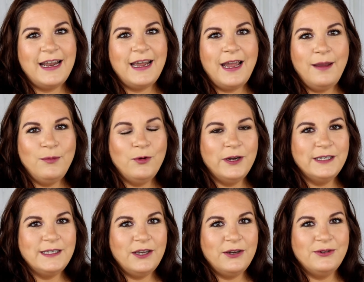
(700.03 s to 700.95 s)
I'm going
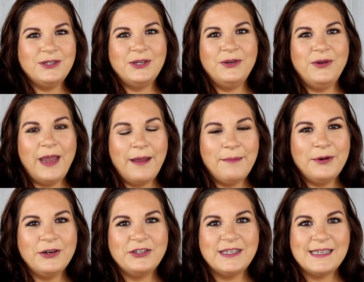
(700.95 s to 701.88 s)
to go to and
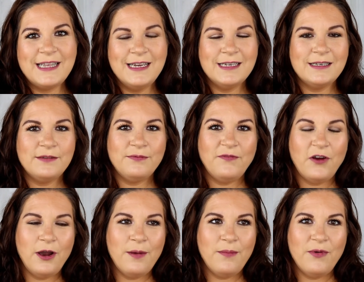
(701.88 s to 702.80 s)
purchase things
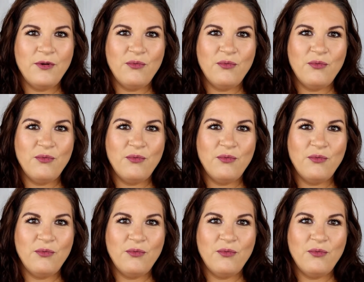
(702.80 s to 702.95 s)
from